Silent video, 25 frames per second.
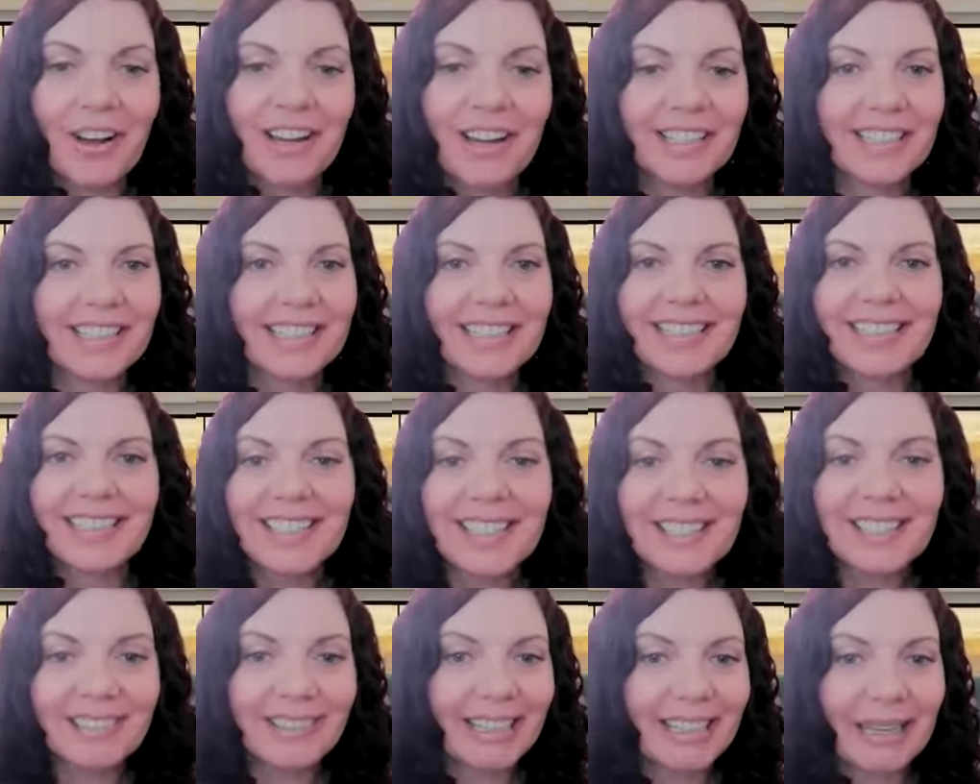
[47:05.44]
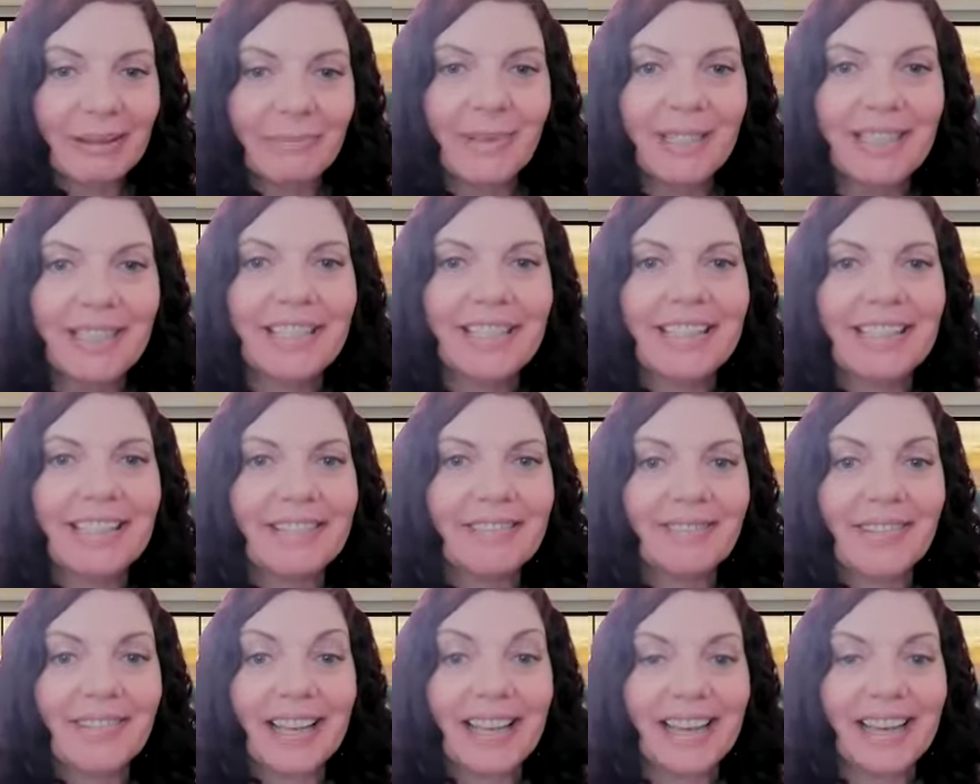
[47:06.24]
talk, it can be
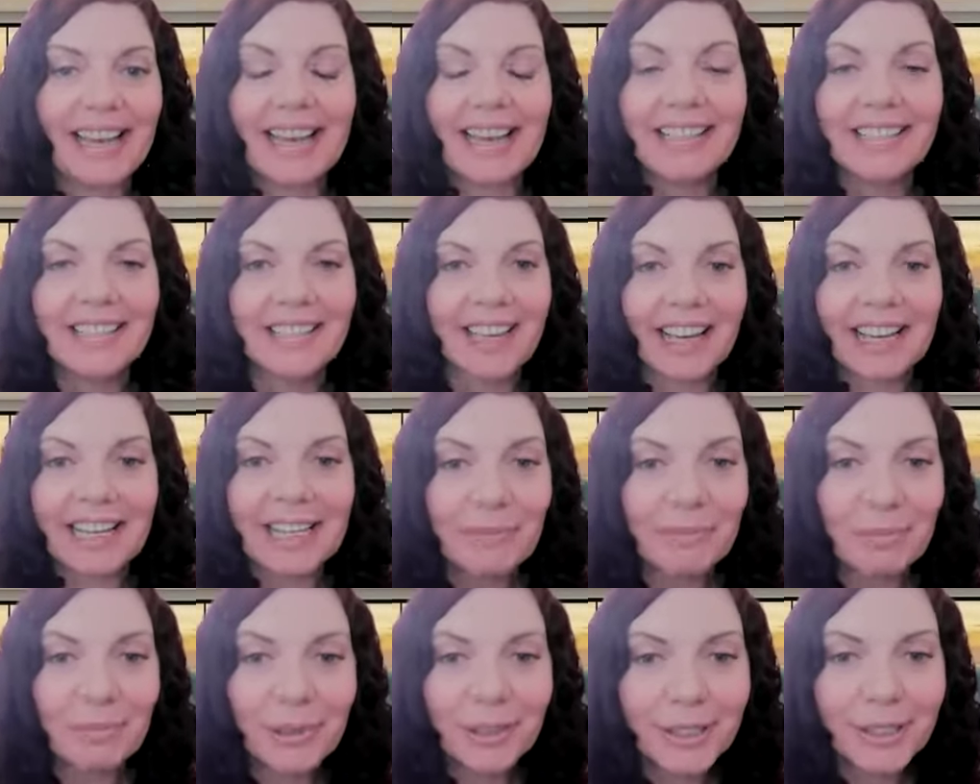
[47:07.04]
anxiety